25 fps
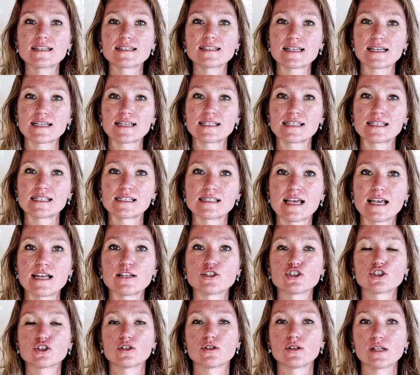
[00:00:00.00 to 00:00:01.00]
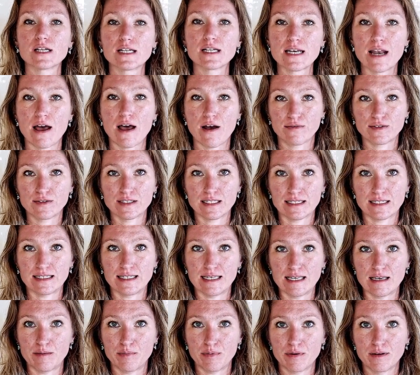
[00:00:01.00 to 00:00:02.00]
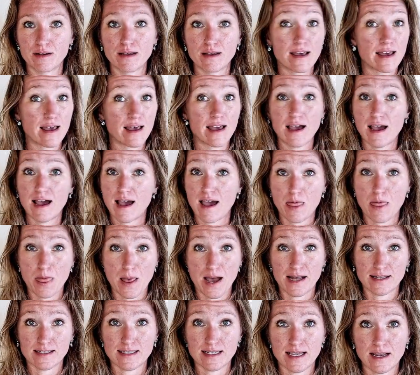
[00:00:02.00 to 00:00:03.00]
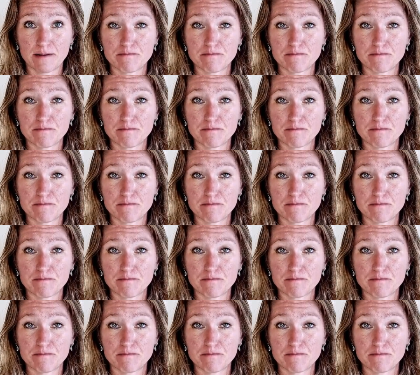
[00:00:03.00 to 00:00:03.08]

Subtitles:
essential enough to keep, and that's it.